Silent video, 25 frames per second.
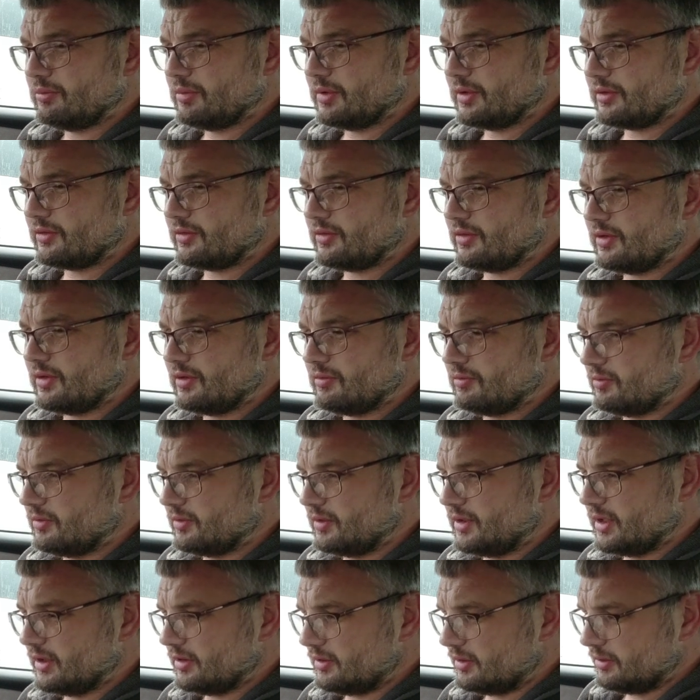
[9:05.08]
but
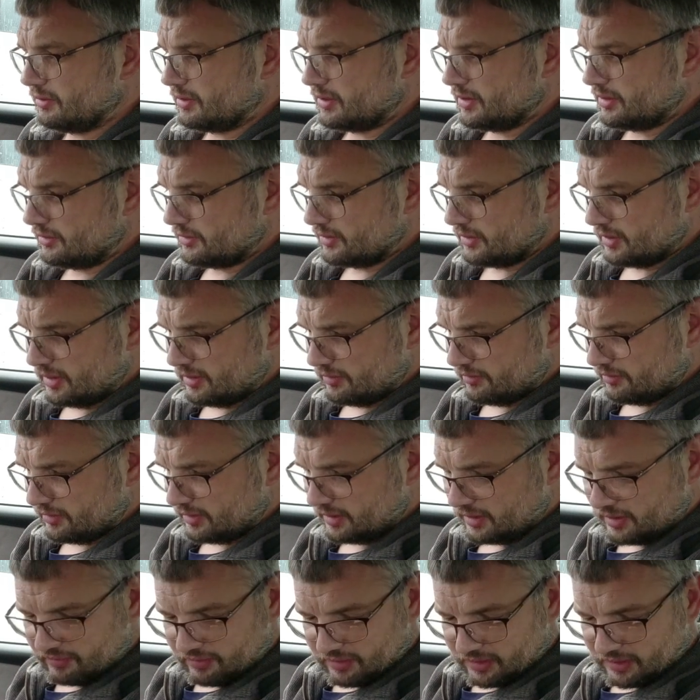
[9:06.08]
yeah, you ain't using that
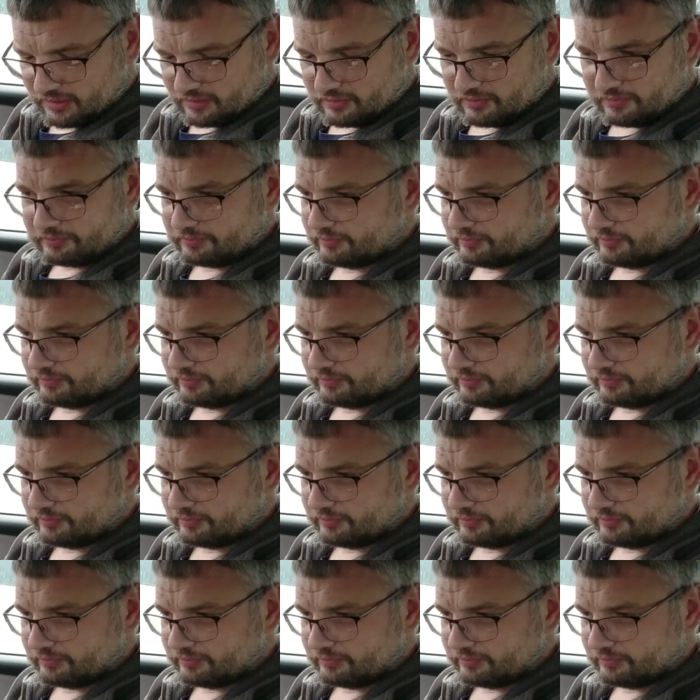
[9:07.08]
for anything.